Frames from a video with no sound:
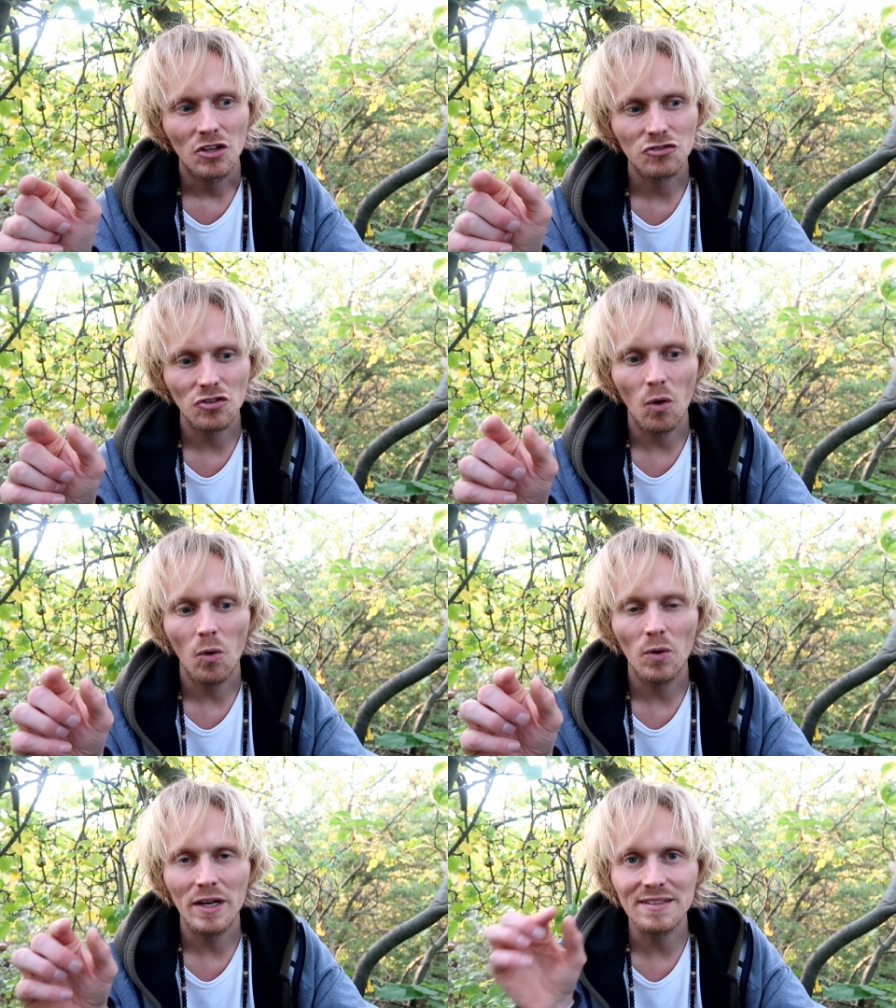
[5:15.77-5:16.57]

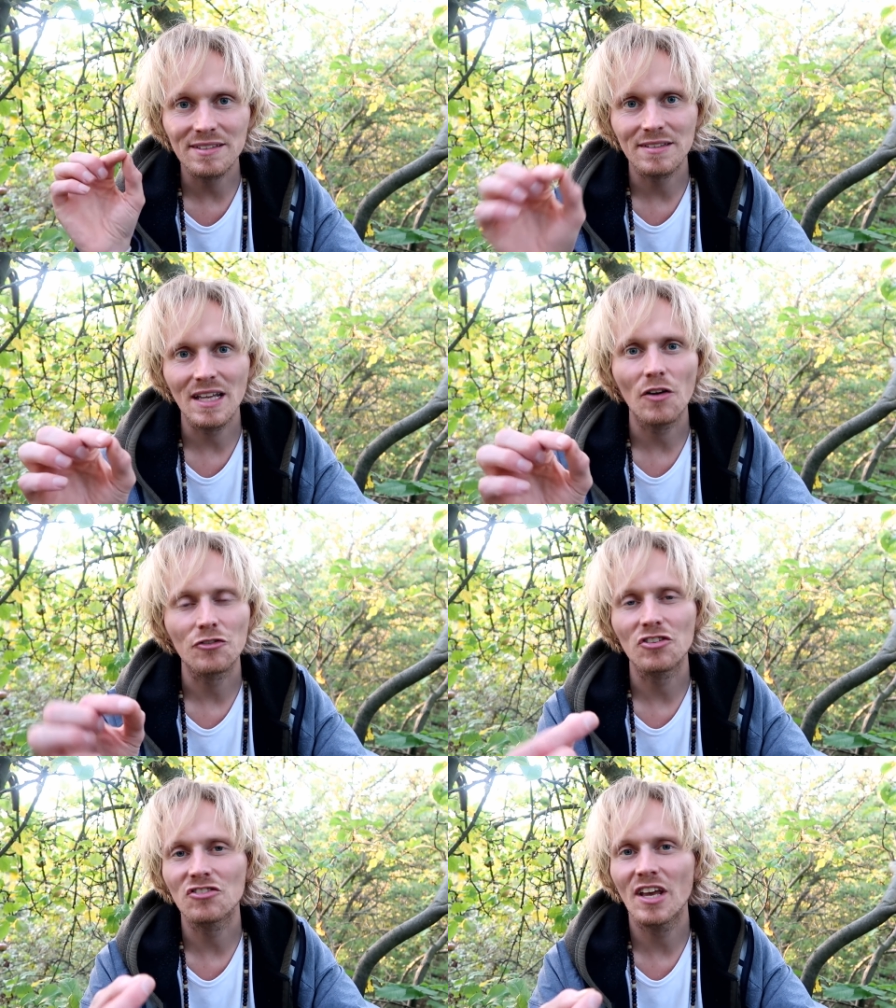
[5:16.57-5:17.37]
So instead
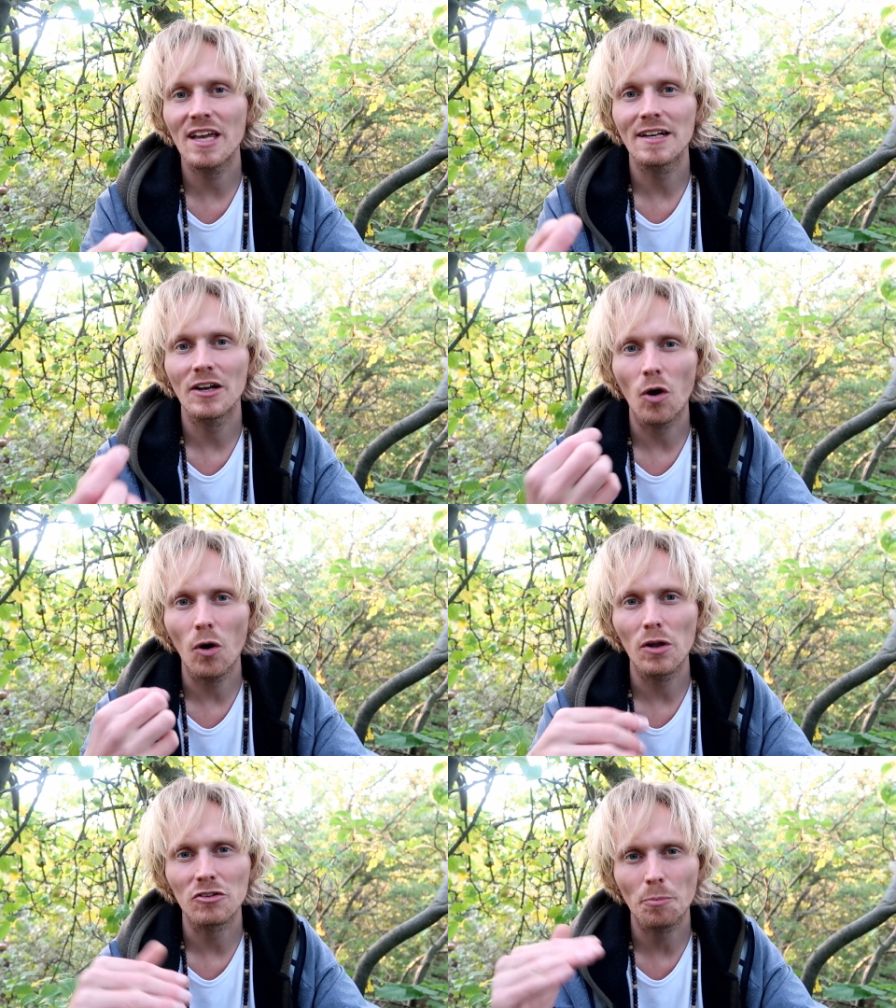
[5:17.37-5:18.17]
of just taking an
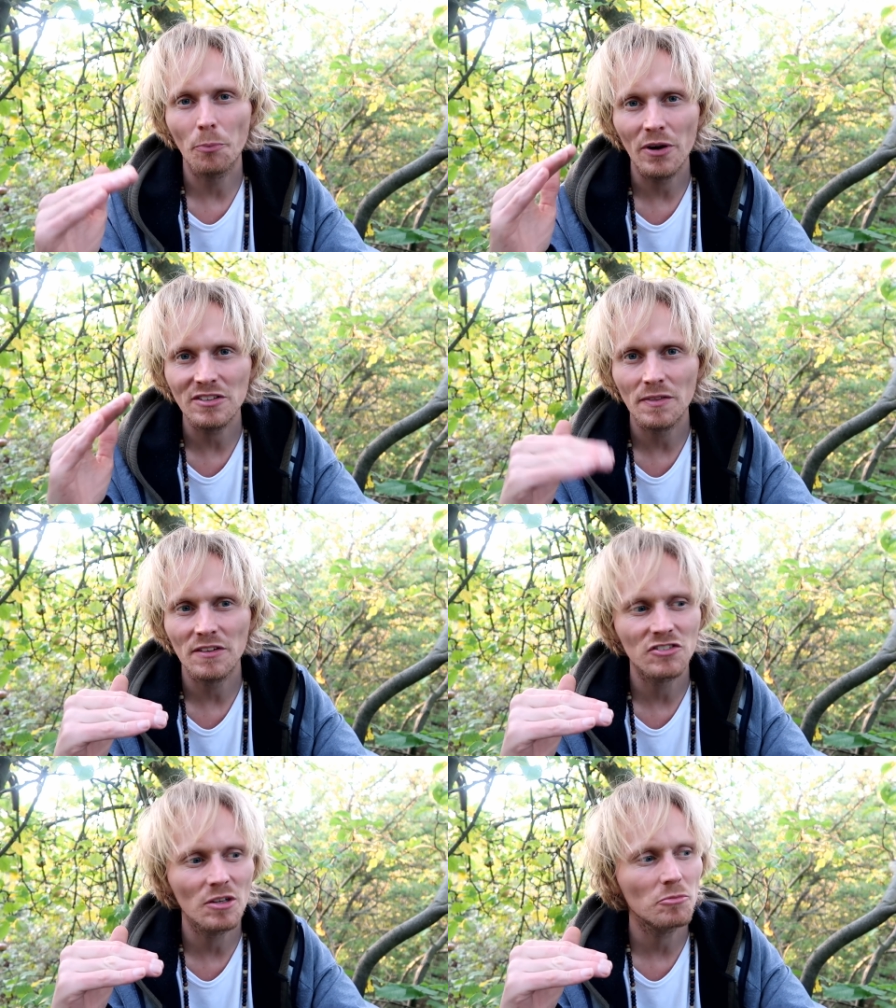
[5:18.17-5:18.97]
oil, suppressing
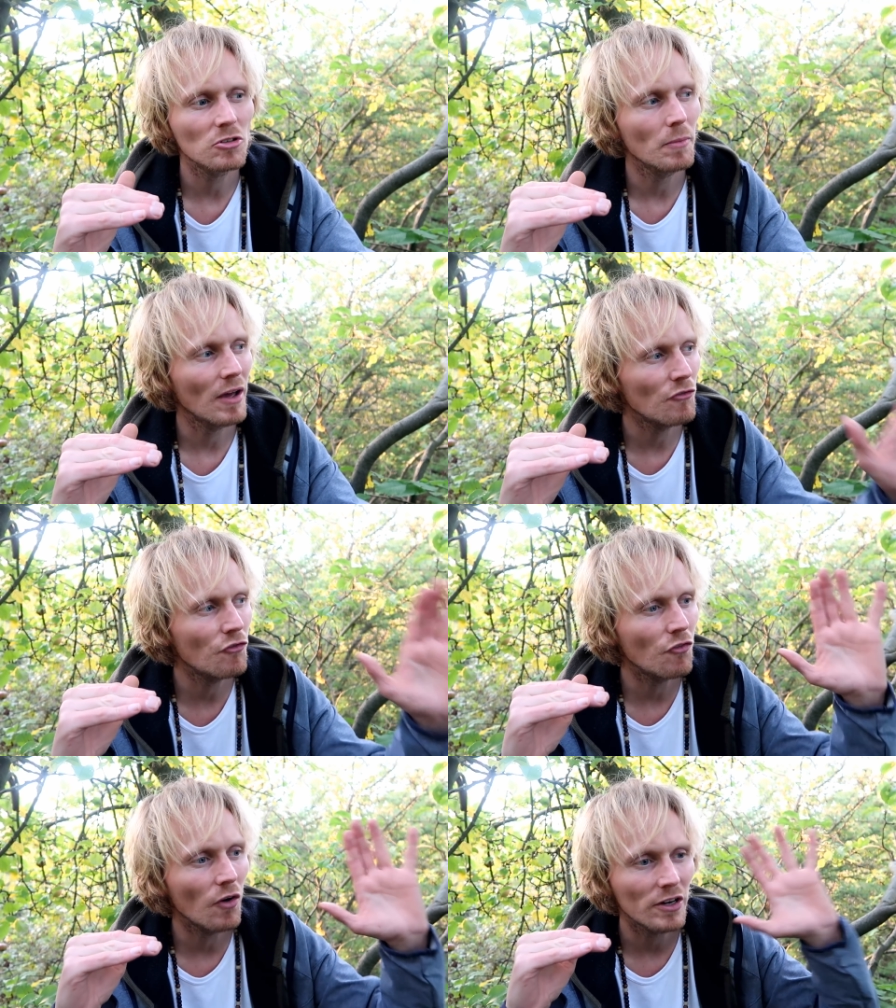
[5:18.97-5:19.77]
the symptom
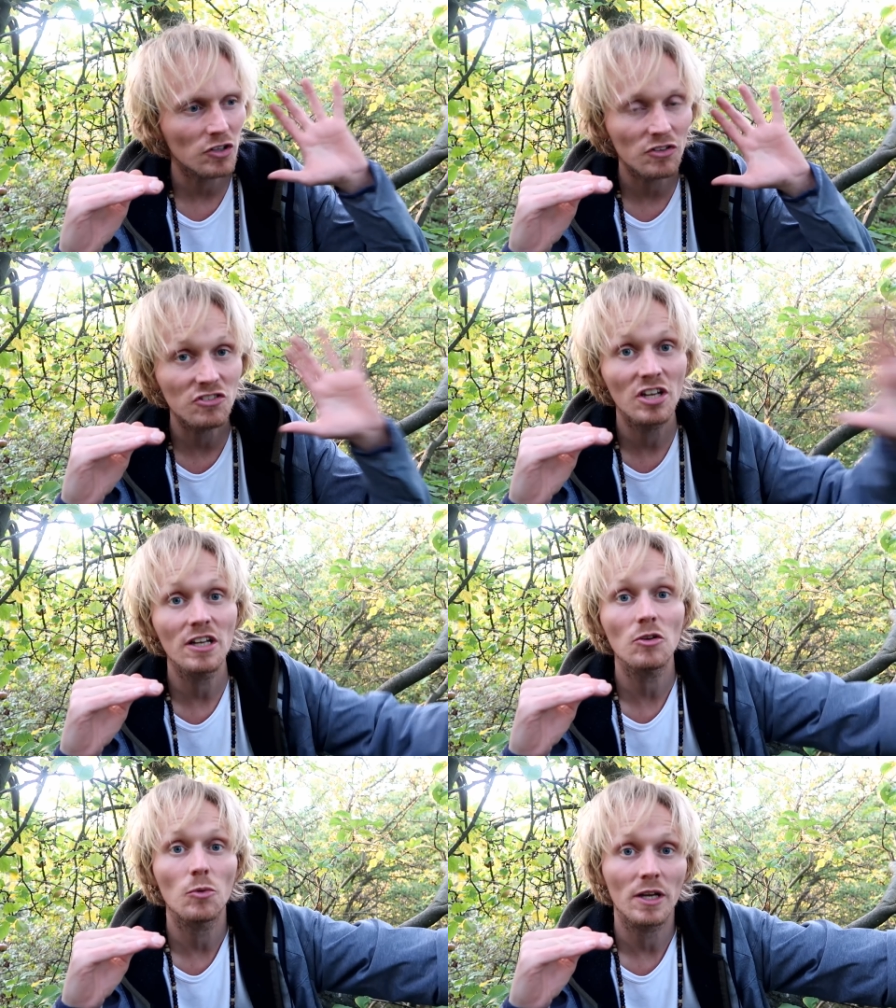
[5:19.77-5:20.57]
and
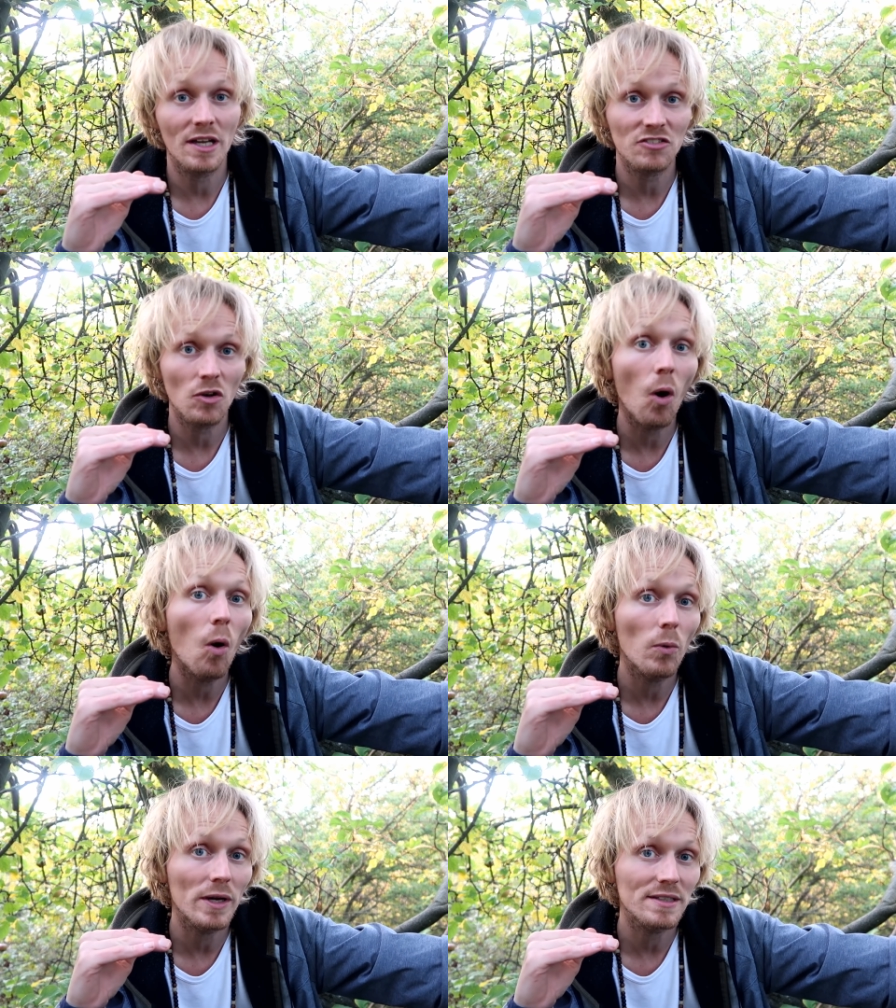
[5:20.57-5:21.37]
continuing as
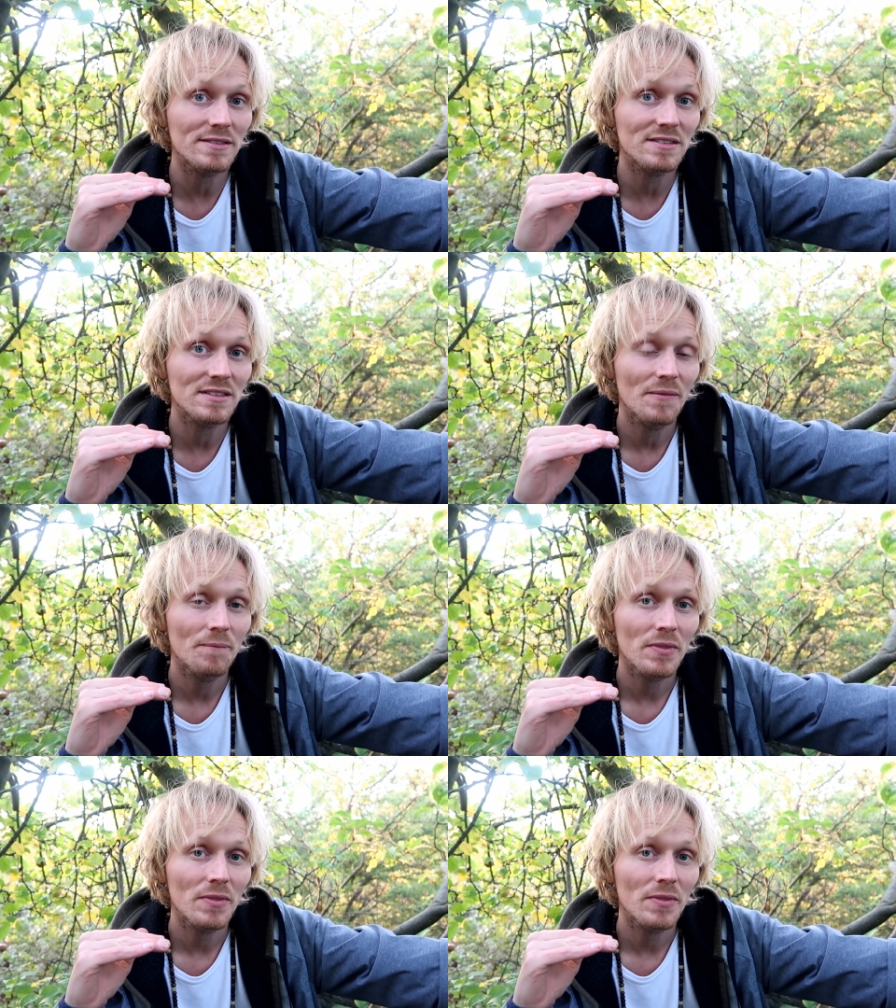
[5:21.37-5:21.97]
always,